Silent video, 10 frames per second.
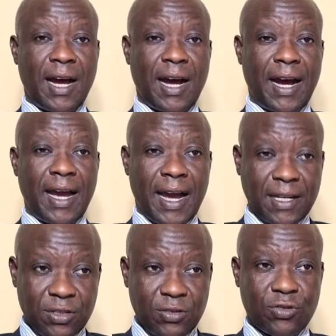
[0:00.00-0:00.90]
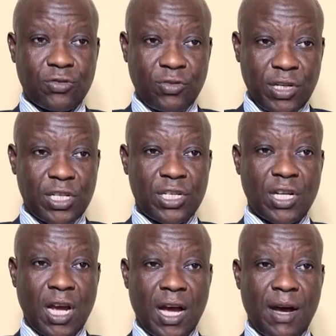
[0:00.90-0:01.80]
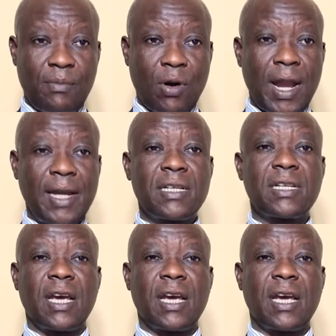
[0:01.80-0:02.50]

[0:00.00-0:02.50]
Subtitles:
I asked you to read Boland,